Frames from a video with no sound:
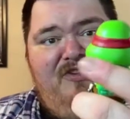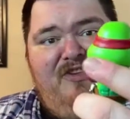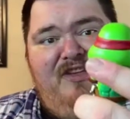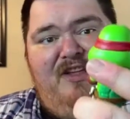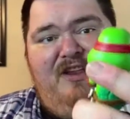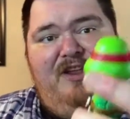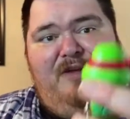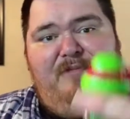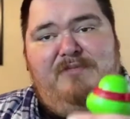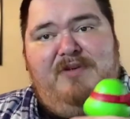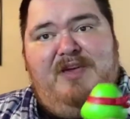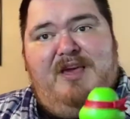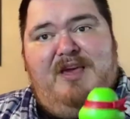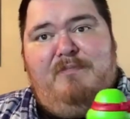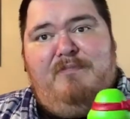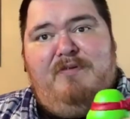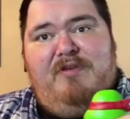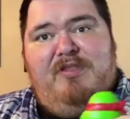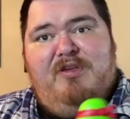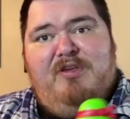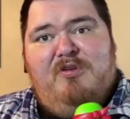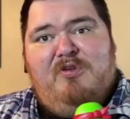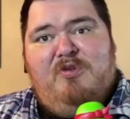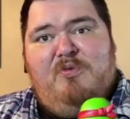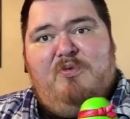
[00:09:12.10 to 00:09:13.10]
end up keeping
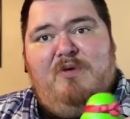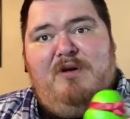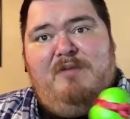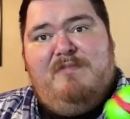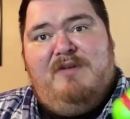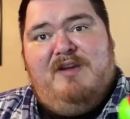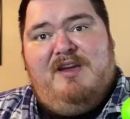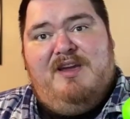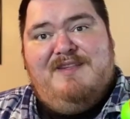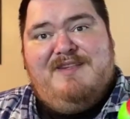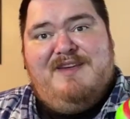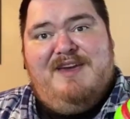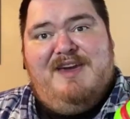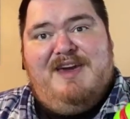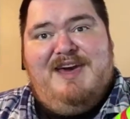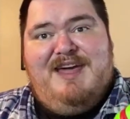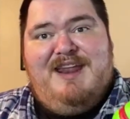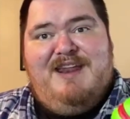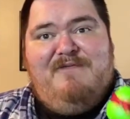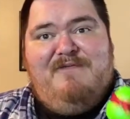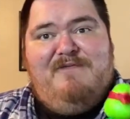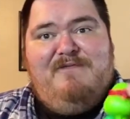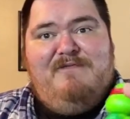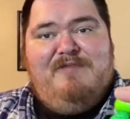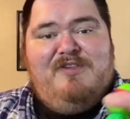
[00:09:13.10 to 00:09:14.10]
this one because I got
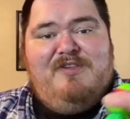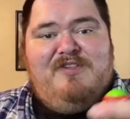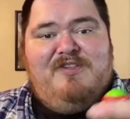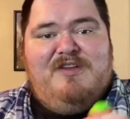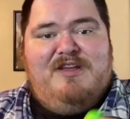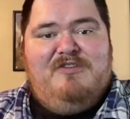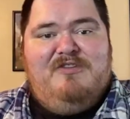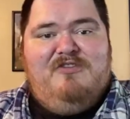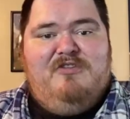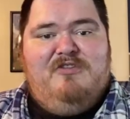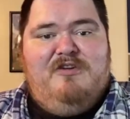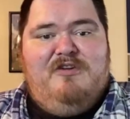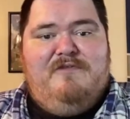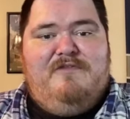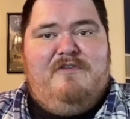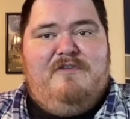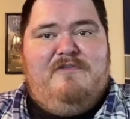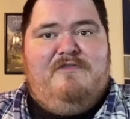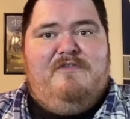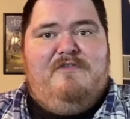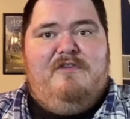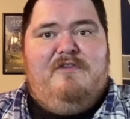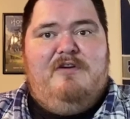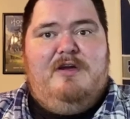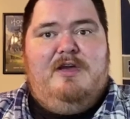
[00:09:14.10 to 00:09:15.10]
it essentially for
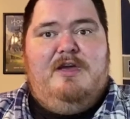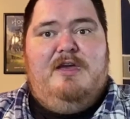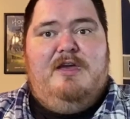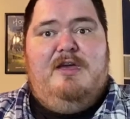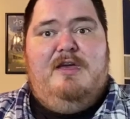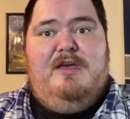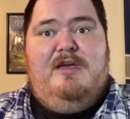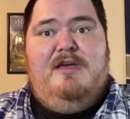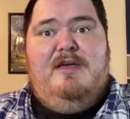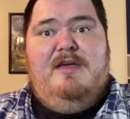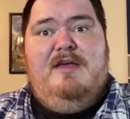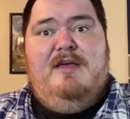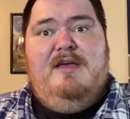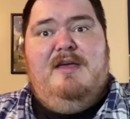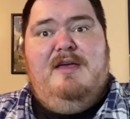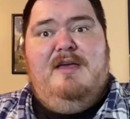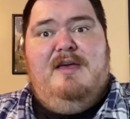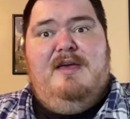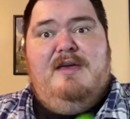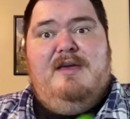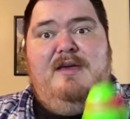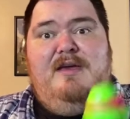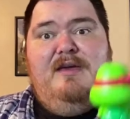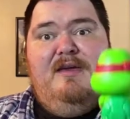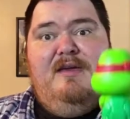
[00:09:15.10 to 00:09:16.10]
free,
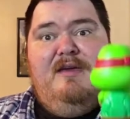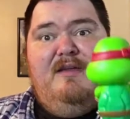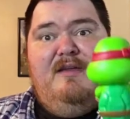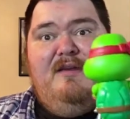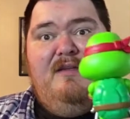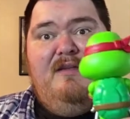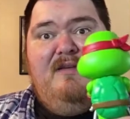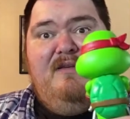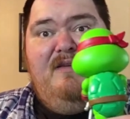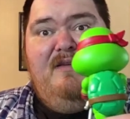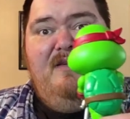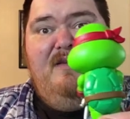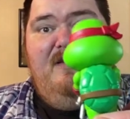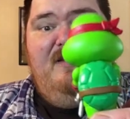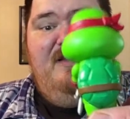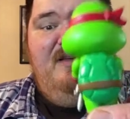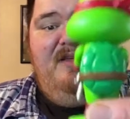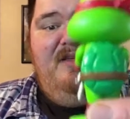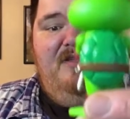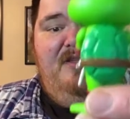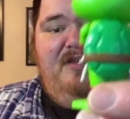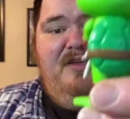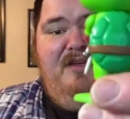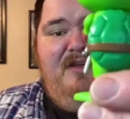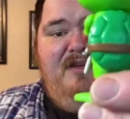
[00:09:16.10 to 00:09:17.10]
and
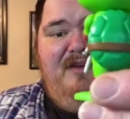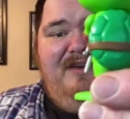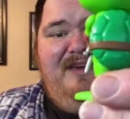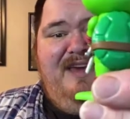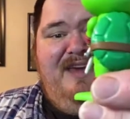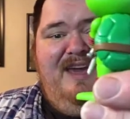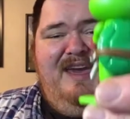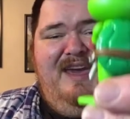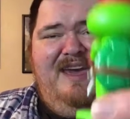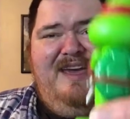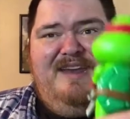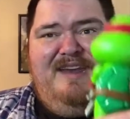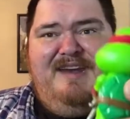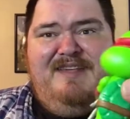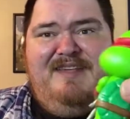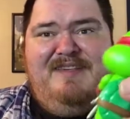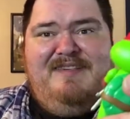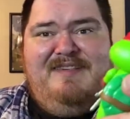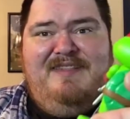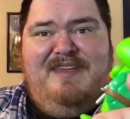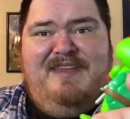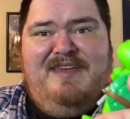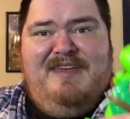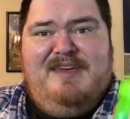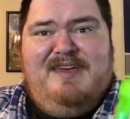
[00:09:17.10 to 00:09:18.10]
the can is
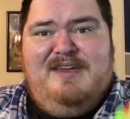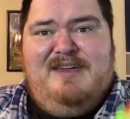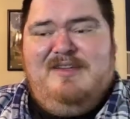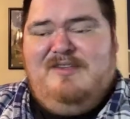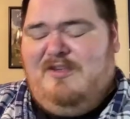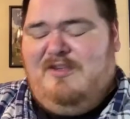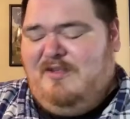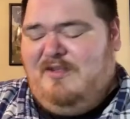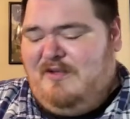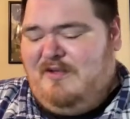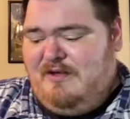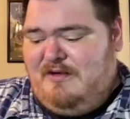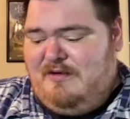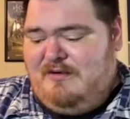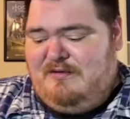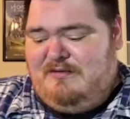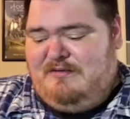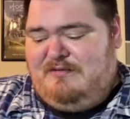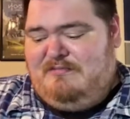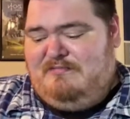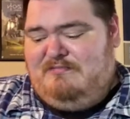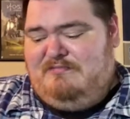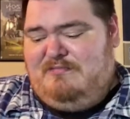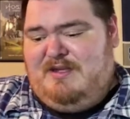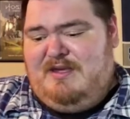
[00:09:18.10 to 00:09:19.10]
dinged,
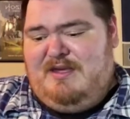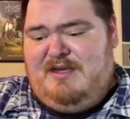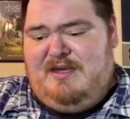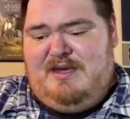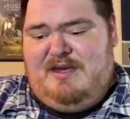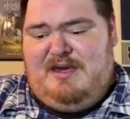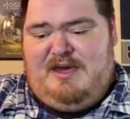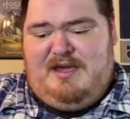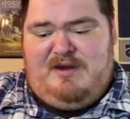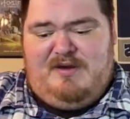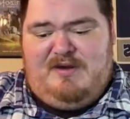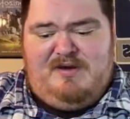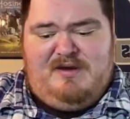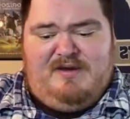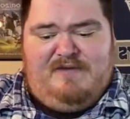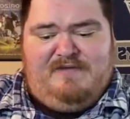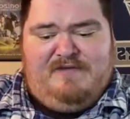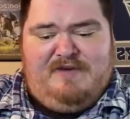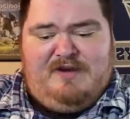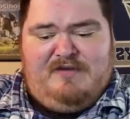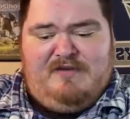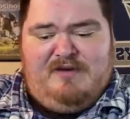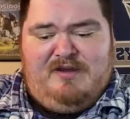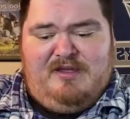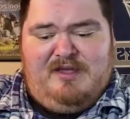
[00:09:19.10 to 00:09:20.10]
so I don't know if
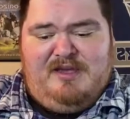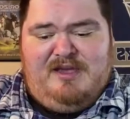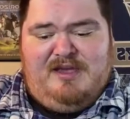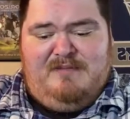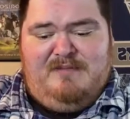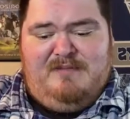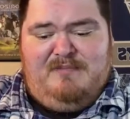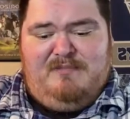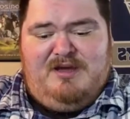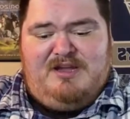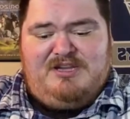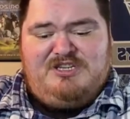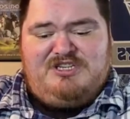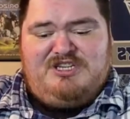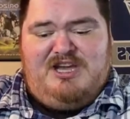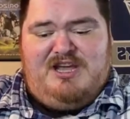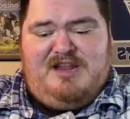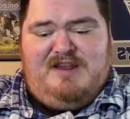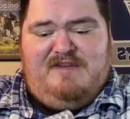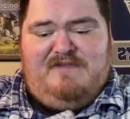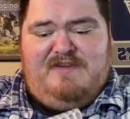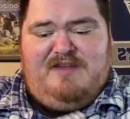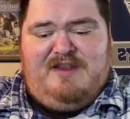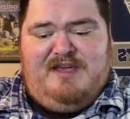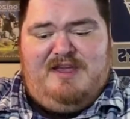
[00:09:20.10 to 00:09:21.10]
I'd really get much out
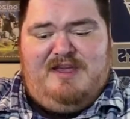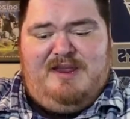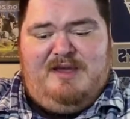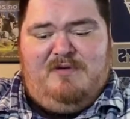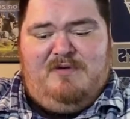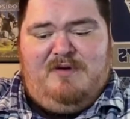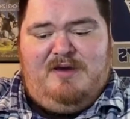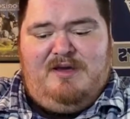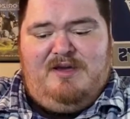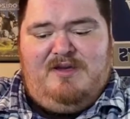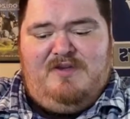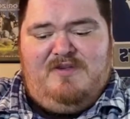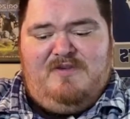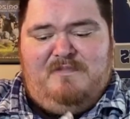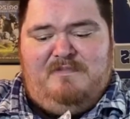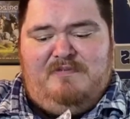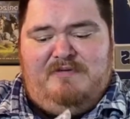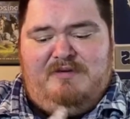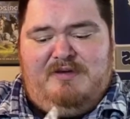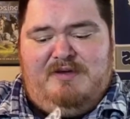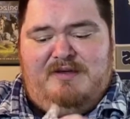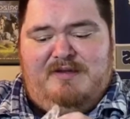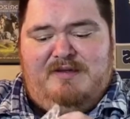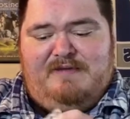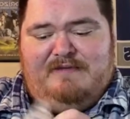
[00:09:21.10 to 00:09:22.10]
of it anyways,
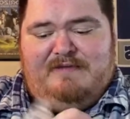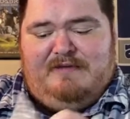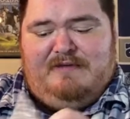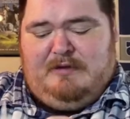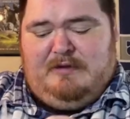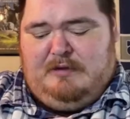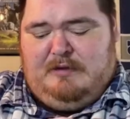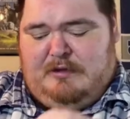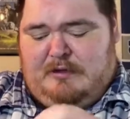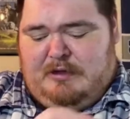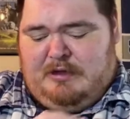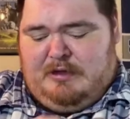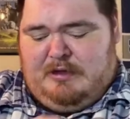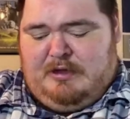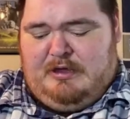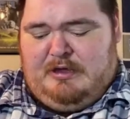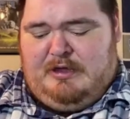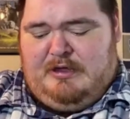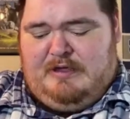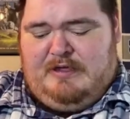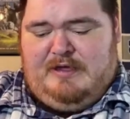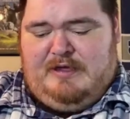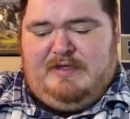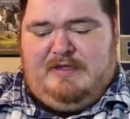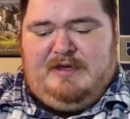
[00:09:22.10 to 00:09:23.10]
but,
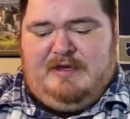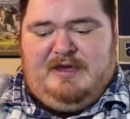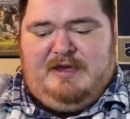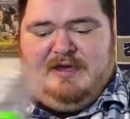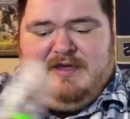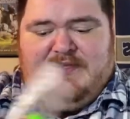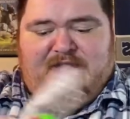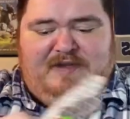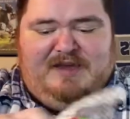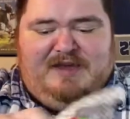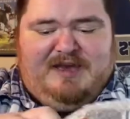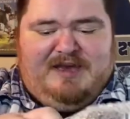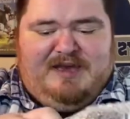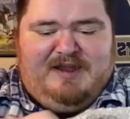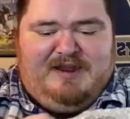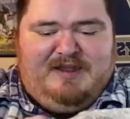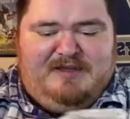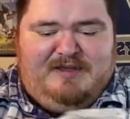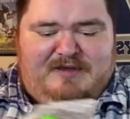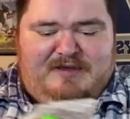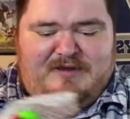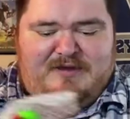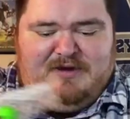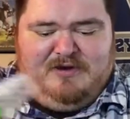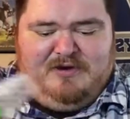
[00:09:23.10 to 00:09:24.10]
and then I guess they got
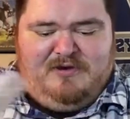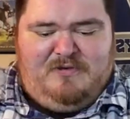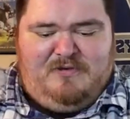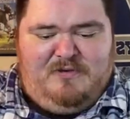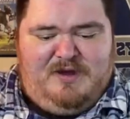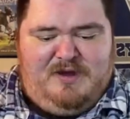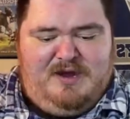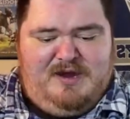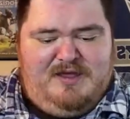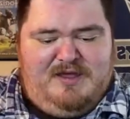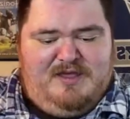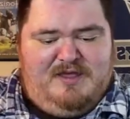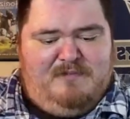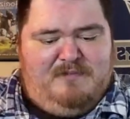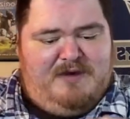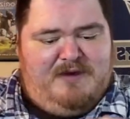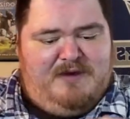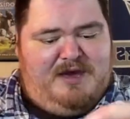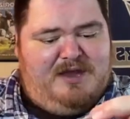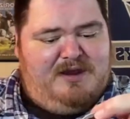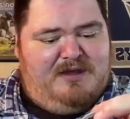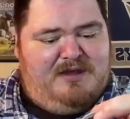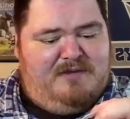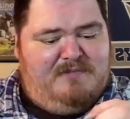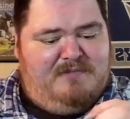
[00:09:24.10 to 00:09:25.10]
a coin in the
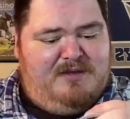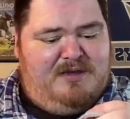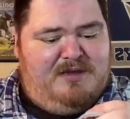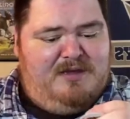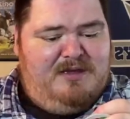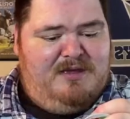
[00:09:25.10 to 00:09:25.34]
bottom.